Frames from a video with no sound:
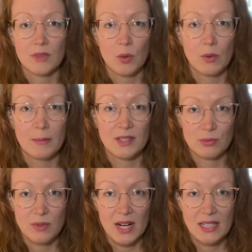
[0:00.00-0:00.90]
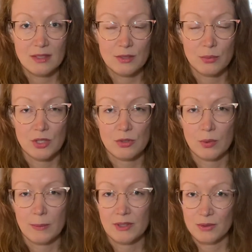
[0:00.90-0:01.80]
women's rights, which
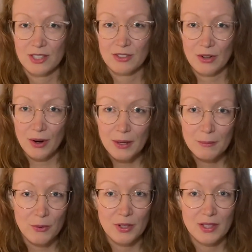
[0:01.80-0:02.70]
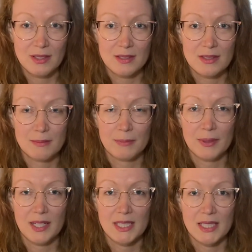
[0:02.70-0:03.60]
women's rights are important,
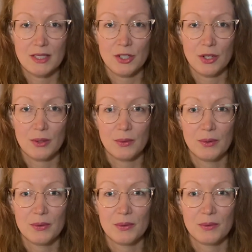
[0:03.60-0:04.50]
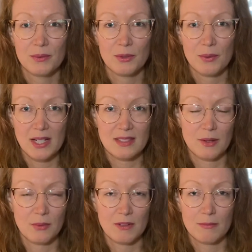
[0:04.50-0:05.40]
but you know, the rights that
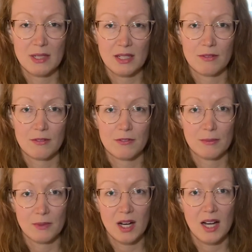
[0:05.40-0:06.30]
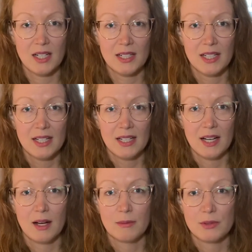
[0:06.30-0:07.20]
we've been given from God
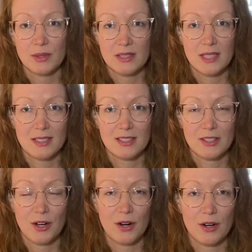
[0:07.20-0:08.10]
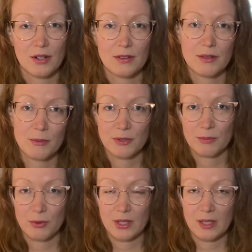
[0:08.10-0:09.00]
to exist are the most
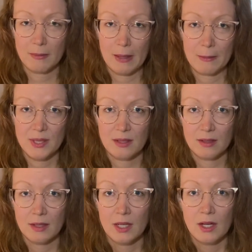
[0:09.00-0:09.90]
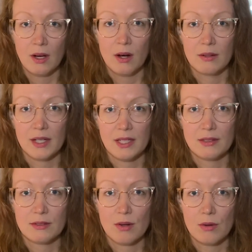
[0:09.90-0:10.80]
important, in my opinion. Okay,
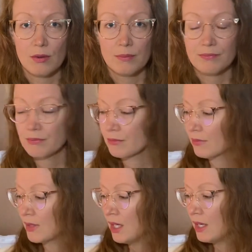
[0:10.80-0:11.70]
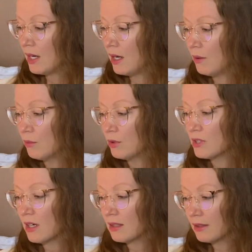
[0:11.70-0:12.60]
so we'll
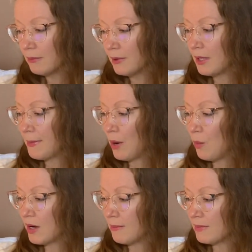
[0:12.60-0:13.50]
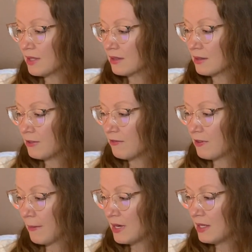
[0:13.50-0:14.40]
talk a little bit about what it means to be
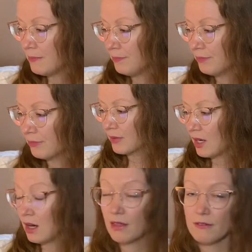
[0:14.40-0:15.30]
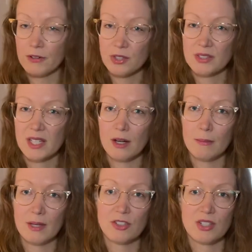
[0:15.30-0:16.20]
feminine. The first thing I'll
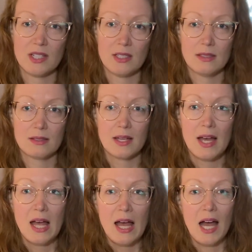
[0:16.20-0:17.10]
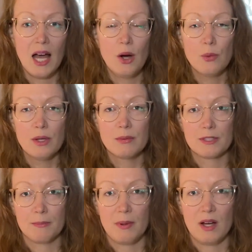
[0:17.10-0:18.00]
mention is how we
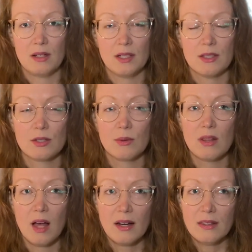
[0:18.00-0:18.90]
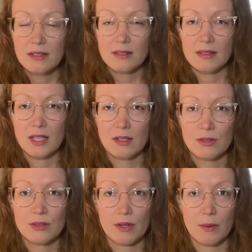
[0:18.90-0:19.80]
respond. And so a lot of these
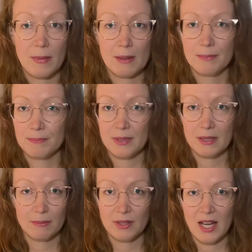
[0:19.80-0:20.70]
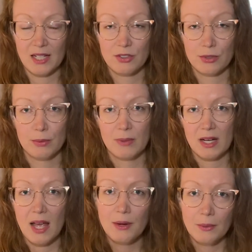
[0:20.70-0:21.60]
things may be applied to men
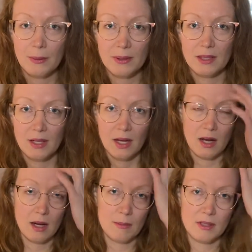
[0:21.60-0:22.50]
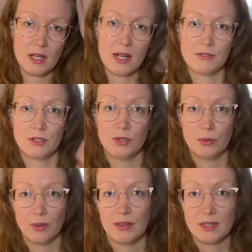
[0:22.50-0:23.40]
and women. A lot have to do
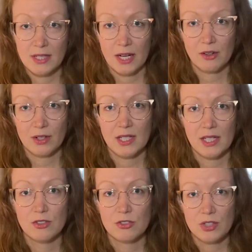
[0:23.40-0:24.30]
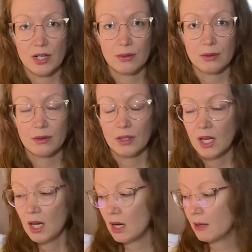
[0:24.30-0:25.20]
with integrity in general
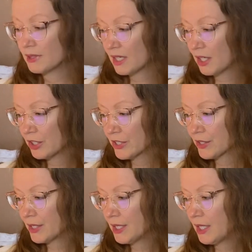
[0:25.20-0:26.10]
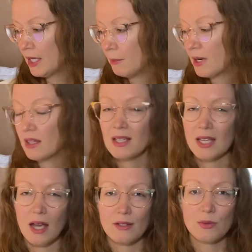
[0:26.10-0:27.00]
and character. But I think
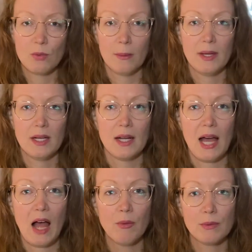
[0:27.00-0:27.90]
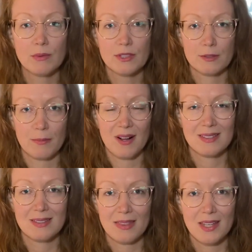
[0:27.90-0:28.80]
as a woman, how we
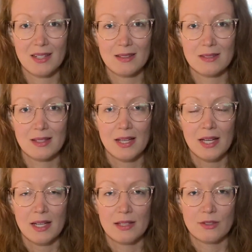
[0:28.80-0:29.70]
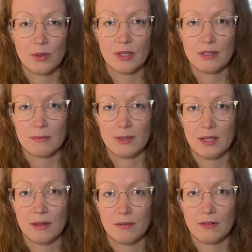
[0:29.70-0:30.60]
respond to things is going to
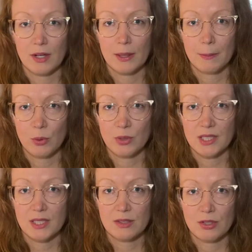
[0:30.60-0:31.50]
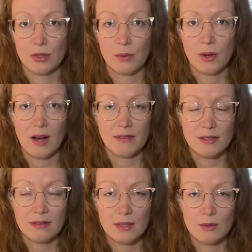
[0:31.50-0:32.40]
be very important. So
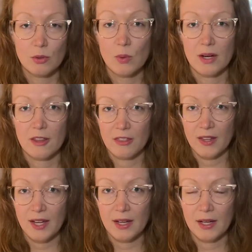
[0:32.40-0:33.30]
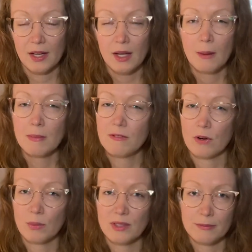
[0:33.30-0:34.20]
obviously we want to think before
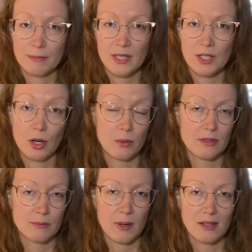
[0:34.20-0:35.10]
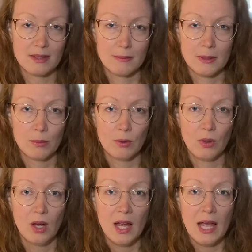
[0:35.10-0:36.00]
we speak or respond to
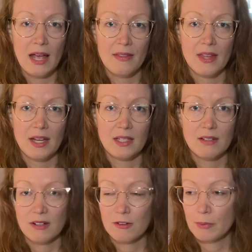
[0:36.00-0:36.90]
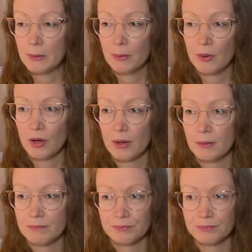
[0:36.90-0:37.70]
people. And then even if people are